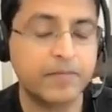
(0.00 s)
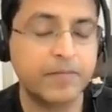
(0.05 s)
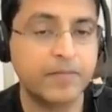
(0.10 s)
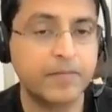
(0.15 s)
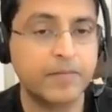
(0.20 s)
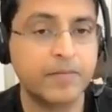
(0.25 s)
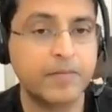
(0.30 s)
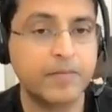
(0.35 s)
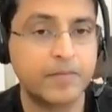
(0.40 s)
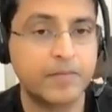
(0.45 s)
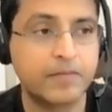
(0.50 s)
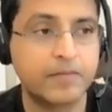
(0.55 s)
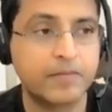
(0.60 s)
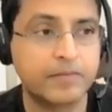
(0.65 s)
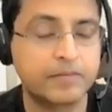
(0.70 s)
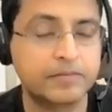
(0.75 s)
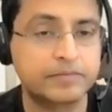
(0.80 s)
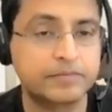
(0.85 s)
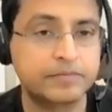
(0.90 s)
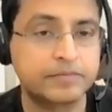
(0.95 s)

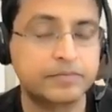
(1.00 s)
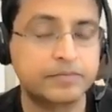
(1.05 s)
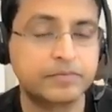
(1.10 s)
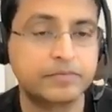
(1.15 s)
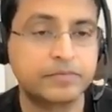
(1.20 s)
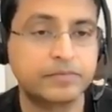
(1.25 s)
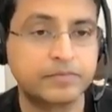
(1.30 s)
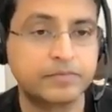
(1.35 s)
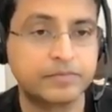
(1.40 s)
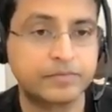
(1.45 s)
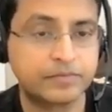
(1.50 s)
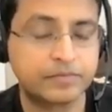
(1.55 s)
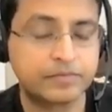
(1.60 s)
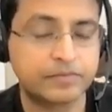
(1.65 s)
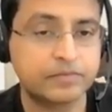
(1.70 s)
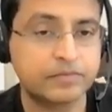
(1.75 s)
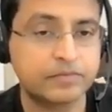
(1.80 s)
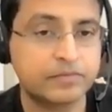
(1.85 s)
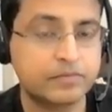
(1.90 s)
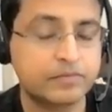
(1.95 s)

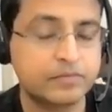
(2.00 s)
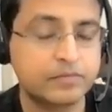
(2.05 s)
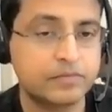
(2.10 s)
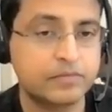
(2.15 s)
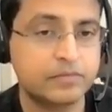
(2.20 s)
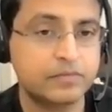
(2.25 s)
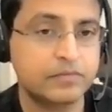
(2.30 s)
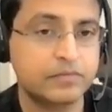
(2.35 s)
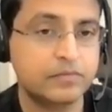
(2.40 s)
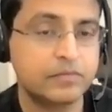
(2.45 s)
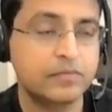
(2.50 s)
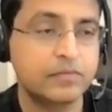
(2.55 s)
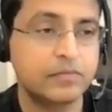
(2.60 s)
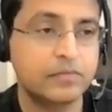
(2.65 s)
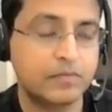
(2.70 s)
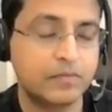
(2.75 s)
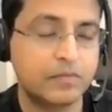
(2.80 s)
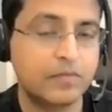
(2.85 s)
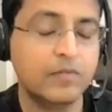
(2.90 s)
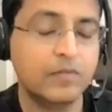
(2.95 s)

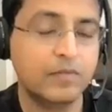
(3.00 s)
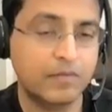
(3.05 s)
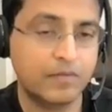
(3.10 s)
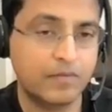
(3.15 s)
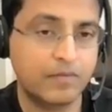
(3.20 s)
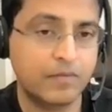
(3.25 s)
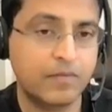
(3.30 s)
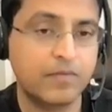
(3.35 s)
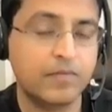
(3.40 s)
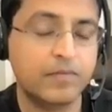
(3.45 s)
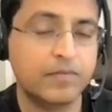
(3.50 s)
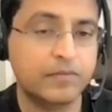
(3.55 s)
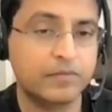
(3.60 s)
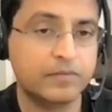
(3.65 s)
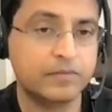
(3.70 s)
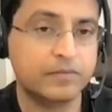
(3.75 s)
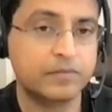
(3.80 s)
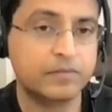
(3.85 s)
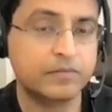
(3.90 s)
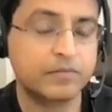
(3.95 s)

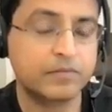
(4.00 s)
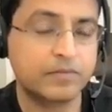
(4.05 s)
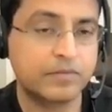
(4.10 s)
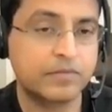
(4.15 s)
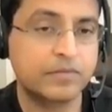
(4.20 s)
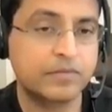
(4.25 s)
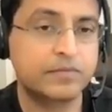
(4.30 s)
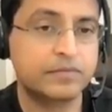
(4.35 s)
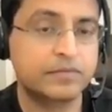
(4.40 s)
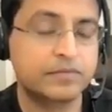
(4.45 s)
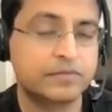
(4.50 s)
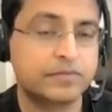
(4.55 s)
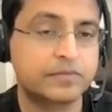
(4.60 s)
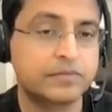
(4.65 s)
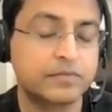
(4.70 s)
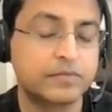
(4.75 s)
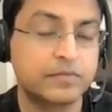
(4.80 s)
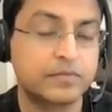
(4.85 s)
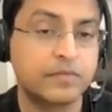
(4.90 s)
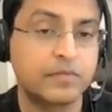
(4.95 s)

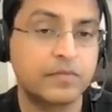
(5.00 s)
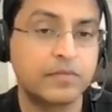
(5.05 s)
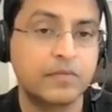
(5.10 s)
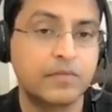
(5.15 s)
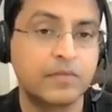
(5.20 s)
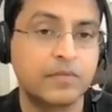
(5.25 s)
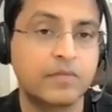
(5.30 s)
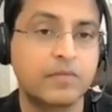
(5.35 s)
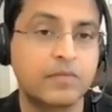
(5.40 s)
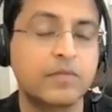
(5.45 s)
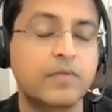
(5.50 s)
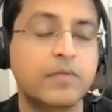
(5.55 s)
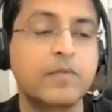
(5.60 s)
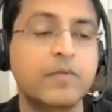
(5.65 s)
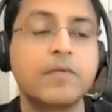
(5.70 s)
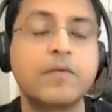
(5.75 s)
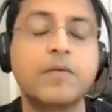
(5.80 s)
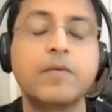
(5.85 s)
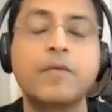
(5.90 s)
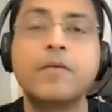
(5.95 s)

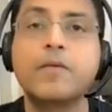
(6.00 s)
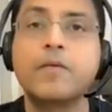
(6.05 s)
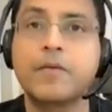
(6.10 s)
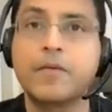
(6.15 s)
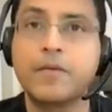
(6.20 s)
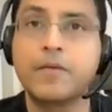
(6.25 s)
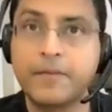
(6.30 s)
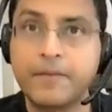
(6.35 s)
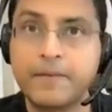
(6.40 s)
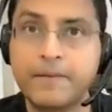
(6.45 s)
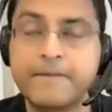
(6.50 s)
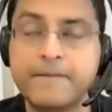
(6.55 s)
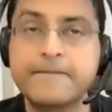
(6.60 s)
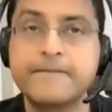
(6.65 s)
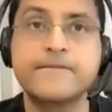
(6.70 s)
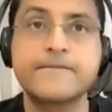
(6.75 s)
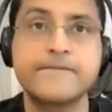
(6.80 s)
No words are spoken by the person on screen.